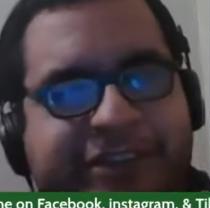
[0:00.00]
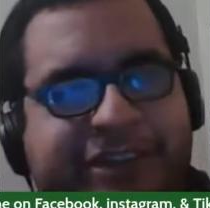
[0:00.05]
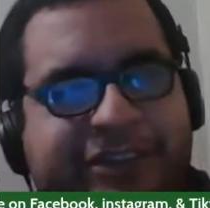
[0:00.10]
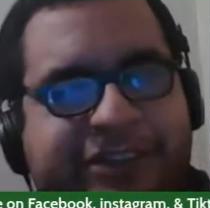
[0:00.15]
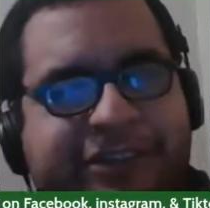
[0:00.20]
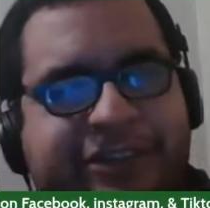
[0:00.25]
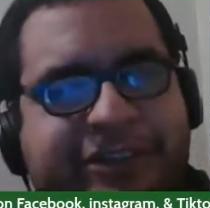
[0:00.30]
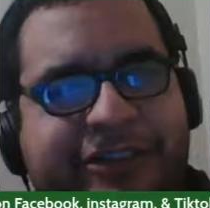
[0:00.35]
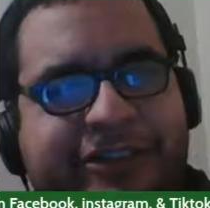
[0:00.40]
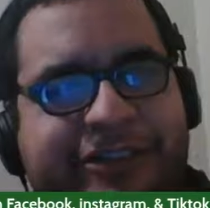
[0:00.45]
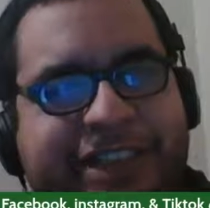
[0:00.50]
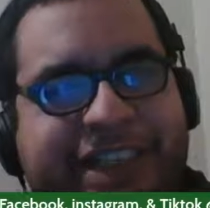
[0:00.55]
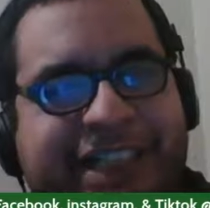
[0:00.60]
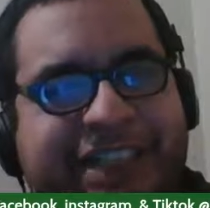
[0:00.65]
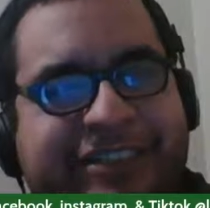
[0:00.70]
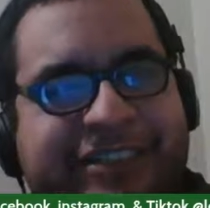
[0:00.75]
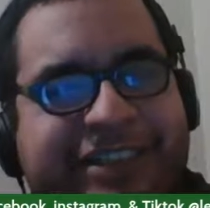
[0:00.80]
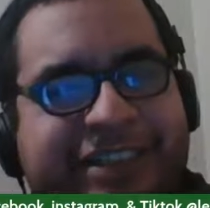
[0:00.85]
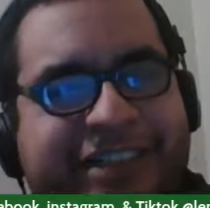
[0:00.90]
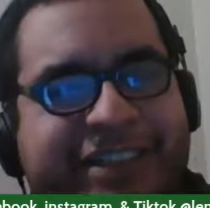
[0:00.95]
for
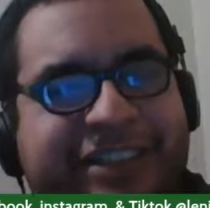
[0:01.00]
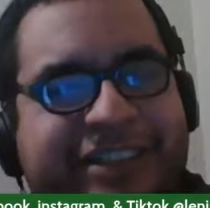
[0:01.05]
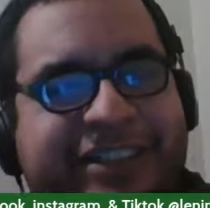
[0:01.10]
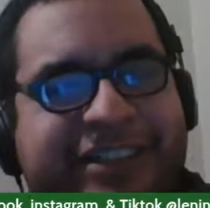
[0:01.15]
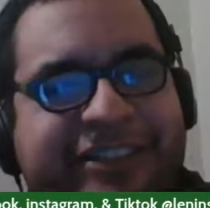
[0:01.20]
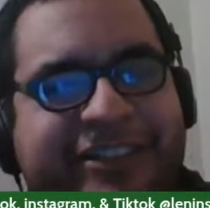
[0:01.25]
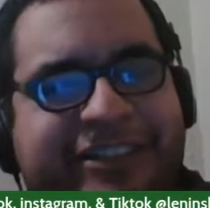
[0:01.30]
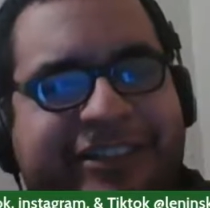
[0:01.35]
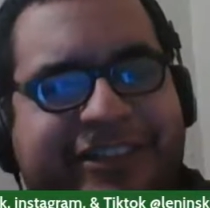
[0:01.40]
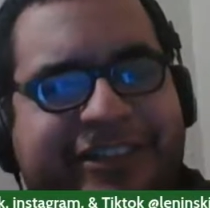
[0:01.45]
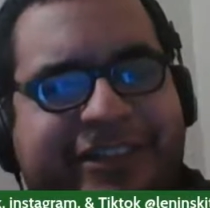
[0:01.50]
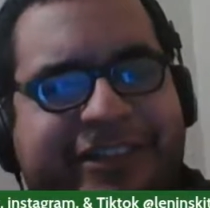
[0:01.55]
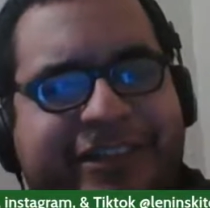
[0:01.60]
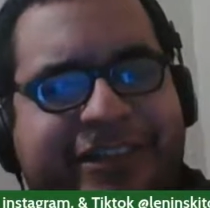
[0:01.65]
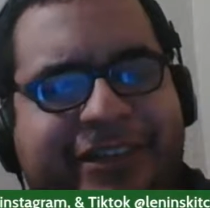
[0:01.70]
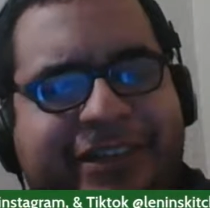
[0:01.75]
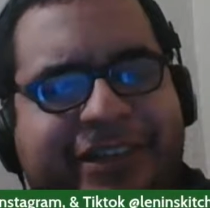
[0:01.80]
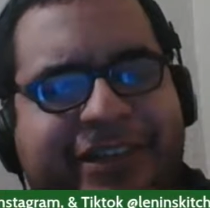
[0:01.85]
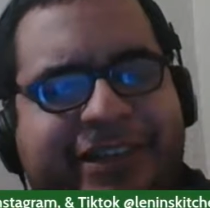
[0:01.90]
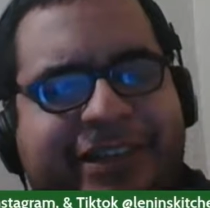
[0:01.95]
many, many
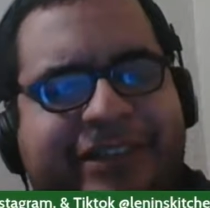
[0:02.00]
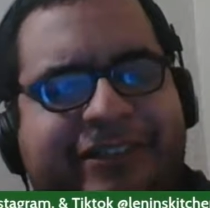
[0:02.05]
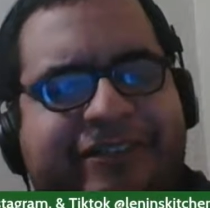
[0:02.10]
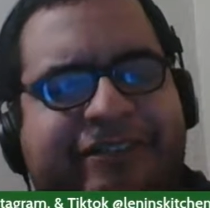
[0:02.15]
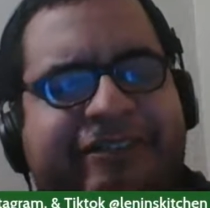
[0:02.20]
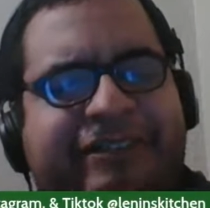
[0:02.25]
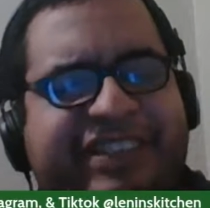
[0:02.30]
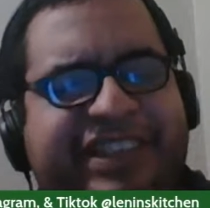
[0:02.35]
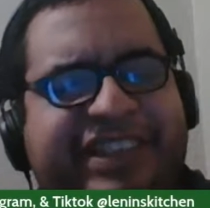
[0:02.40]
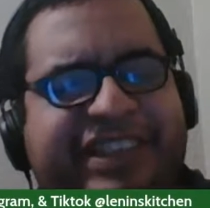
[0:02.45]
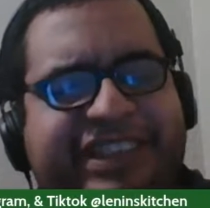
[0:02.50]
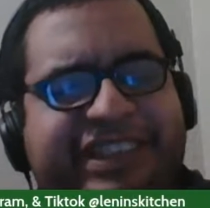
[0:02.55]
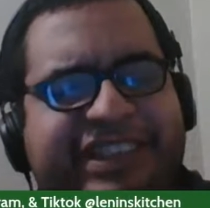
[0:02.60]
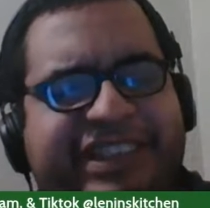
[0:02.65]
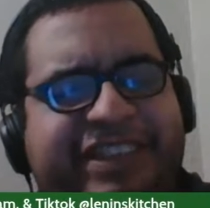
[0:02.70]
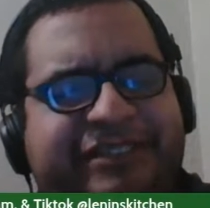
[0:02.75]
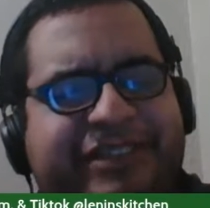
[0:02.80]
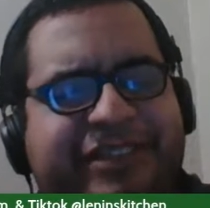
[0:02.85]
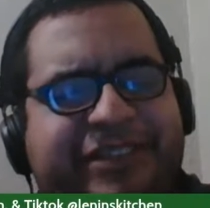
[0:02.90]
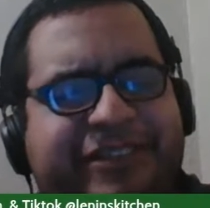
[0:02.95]
reasons. Number
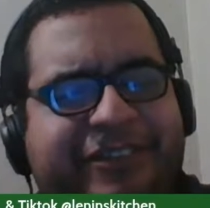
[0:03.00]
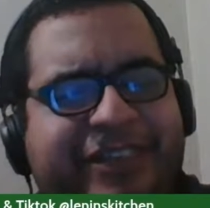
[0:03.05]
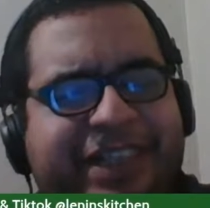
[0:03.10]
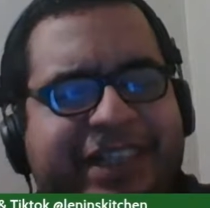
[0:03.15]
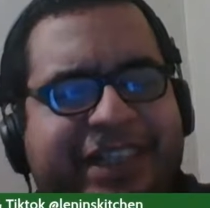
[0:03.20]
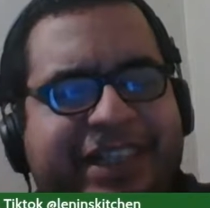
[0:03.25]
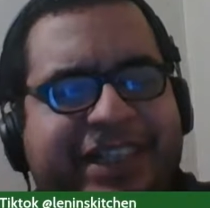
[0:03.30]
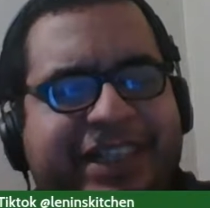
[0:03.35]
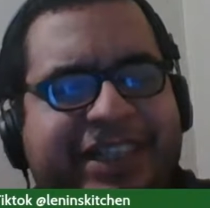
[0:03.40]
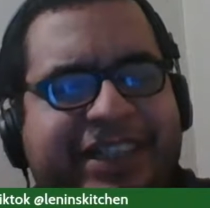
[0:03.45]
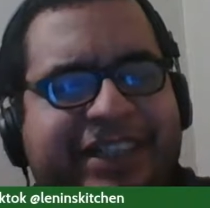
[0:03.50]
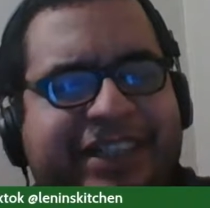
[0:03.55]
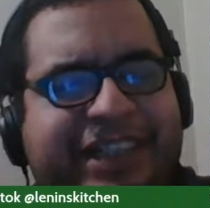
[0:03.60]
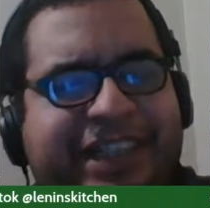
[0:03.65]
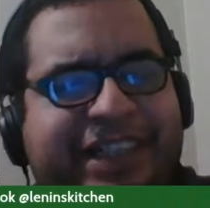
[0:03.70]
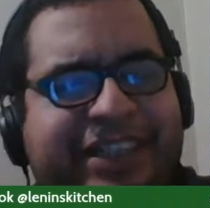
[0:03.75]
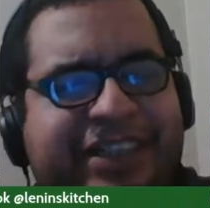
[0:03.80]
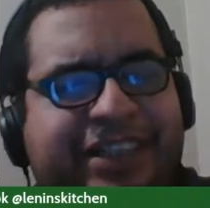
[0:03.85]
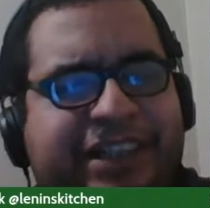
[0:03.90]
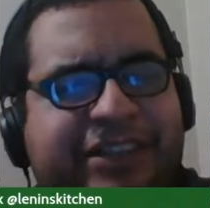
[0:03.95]
one, they lost their
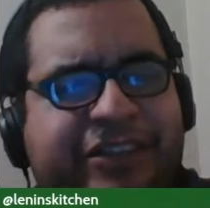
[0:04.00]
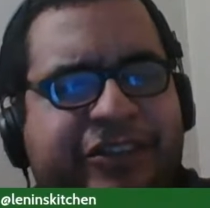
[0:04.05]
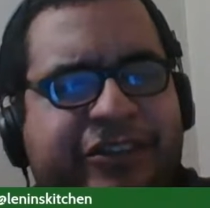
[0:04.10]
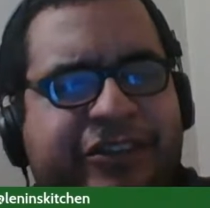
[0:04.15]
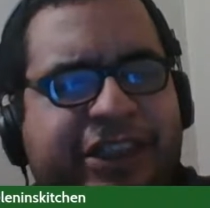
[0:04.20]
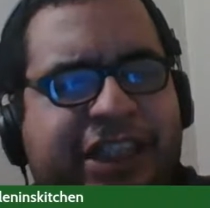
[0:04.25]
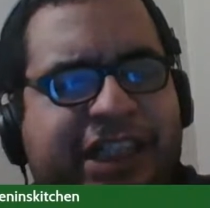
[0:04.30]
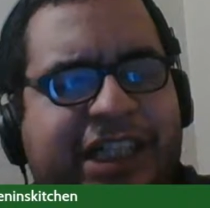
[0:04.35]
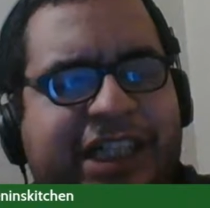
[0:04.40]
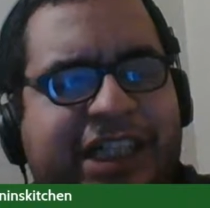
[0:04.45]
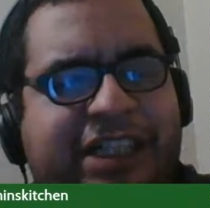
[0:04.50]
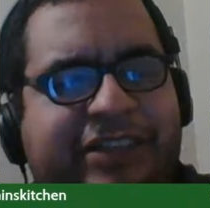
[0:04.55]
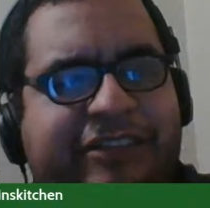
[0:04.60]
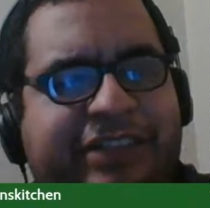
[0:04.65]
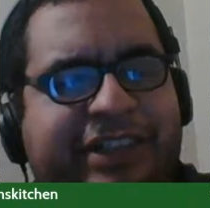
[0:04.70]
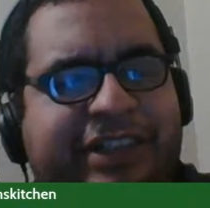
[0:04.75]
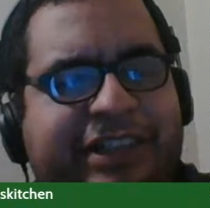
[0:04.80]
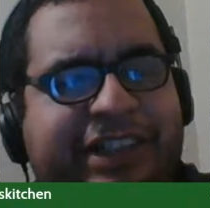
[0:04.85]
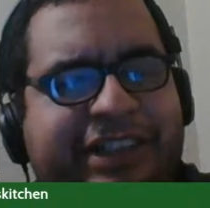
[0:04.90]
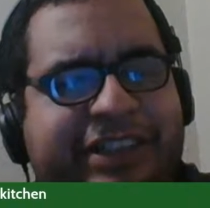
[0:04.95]
job and they just need a
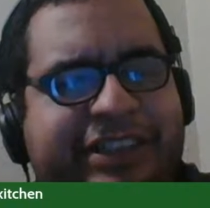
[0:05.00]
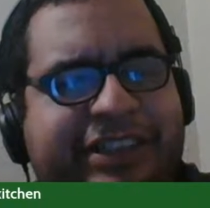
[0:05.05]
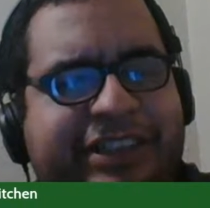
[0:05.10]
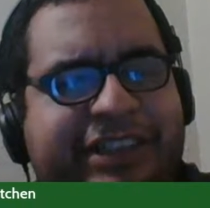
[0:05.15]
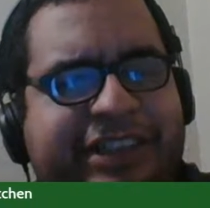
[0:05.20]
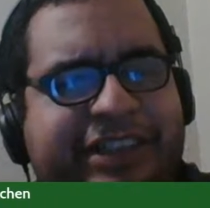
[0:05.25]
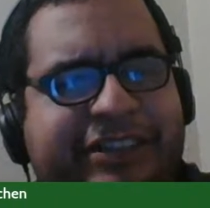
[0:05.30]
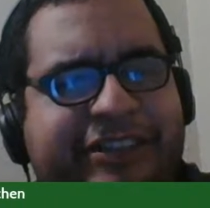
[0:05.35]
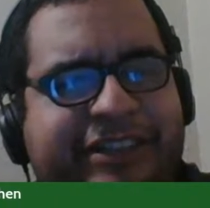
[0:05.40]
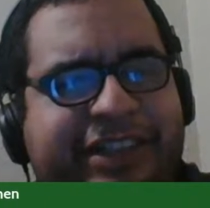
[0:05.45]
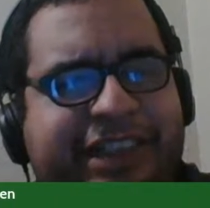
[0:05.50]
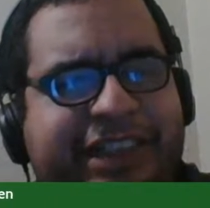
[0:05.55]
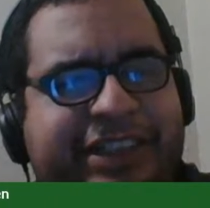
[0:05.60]
way to